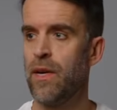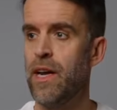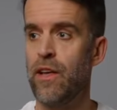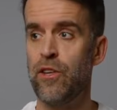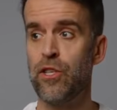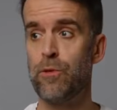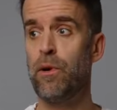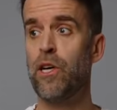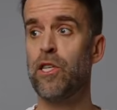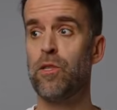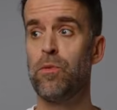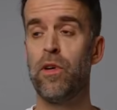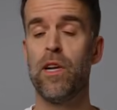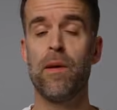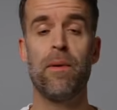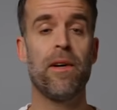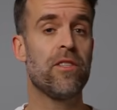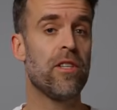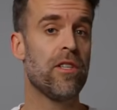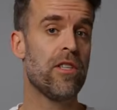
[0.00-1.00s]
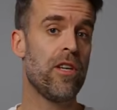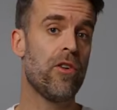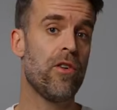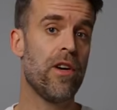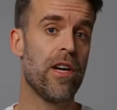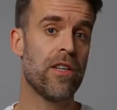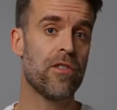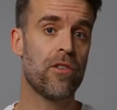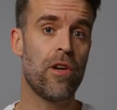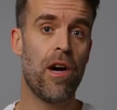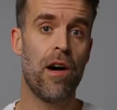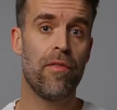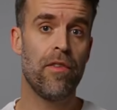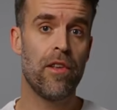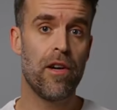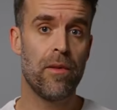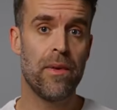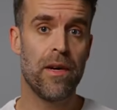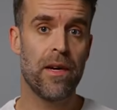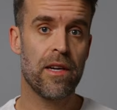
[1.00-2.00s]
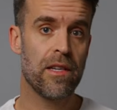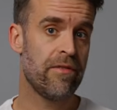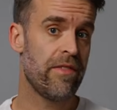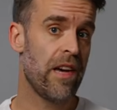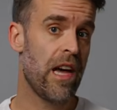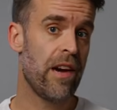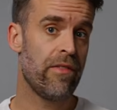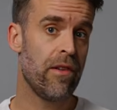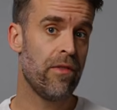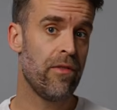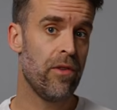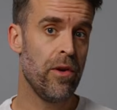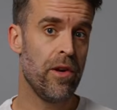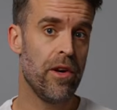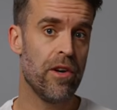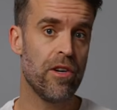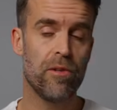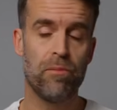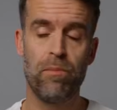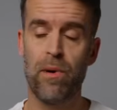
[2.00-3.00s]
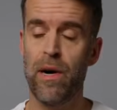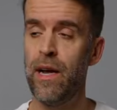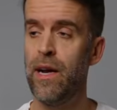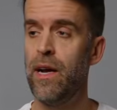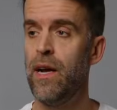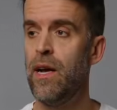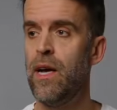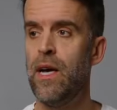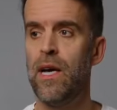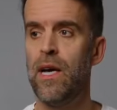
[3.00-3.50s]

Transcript: Now there's a possibility my 600X is off a little bit because I've had it for a few years, but